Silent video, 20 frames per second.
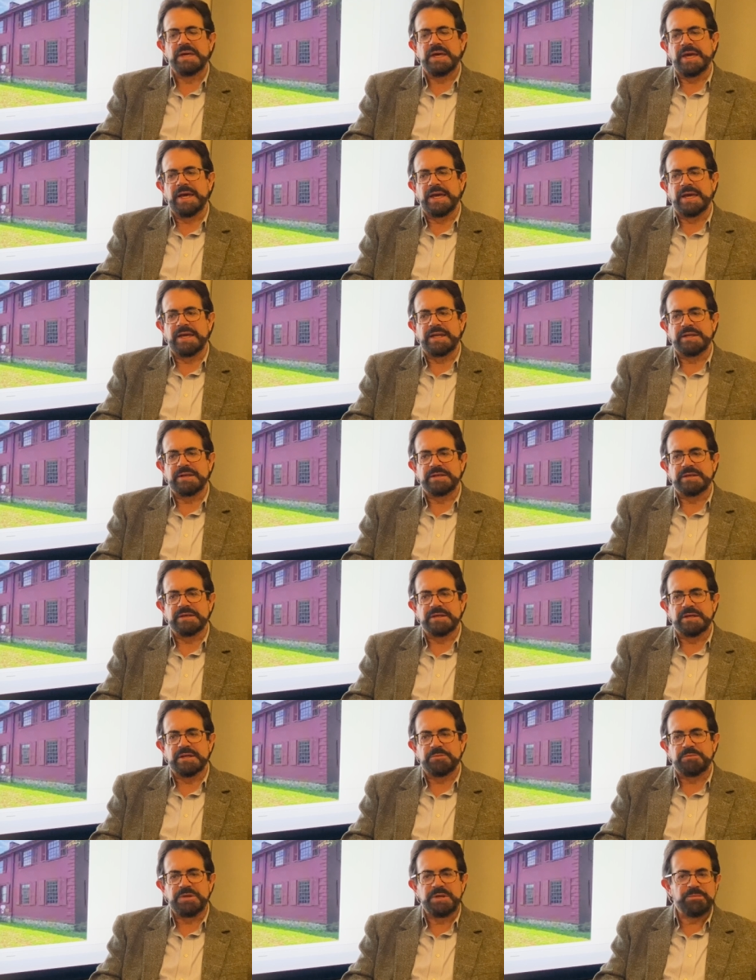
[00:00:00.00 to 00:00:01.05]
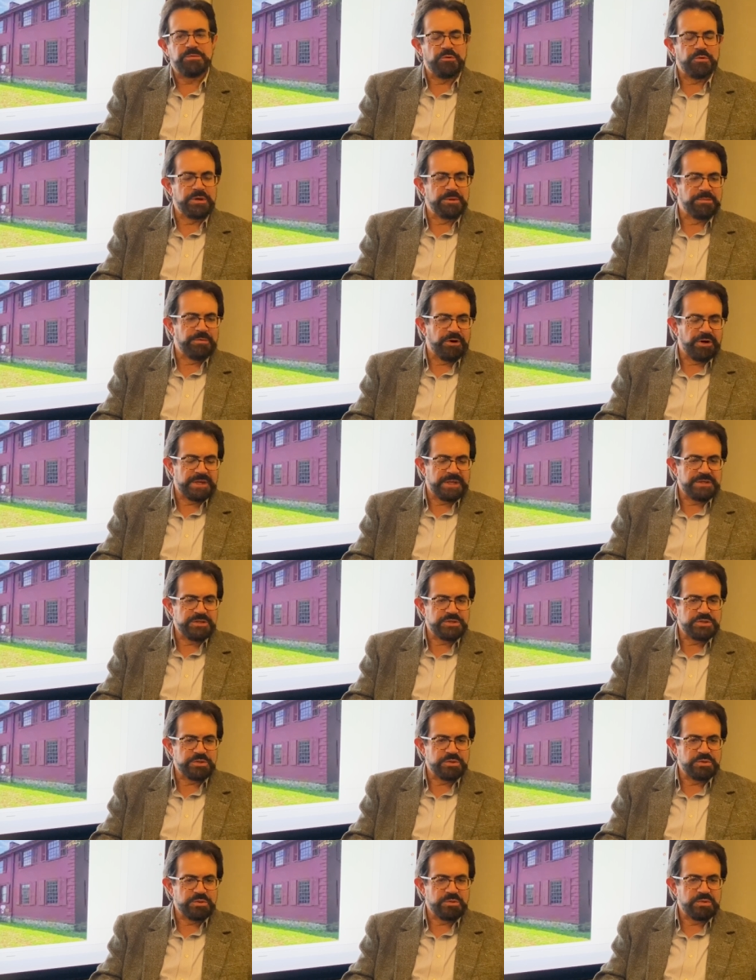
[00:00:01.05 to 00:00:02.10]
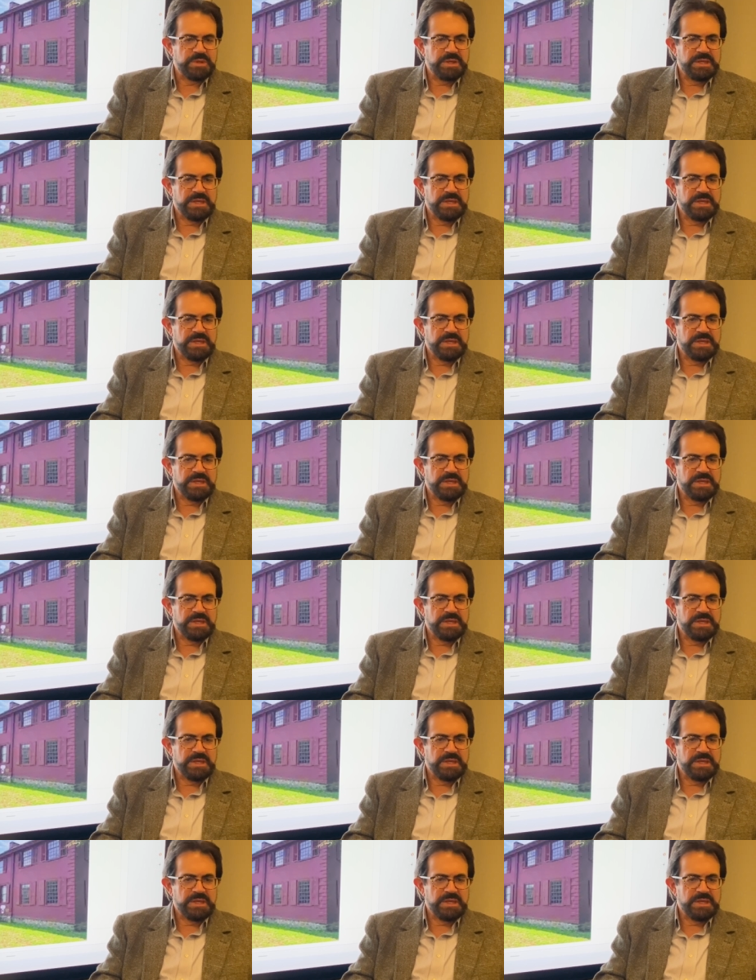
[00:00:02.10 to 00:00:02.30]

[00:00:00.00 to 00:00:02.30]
And uh, people would have bought into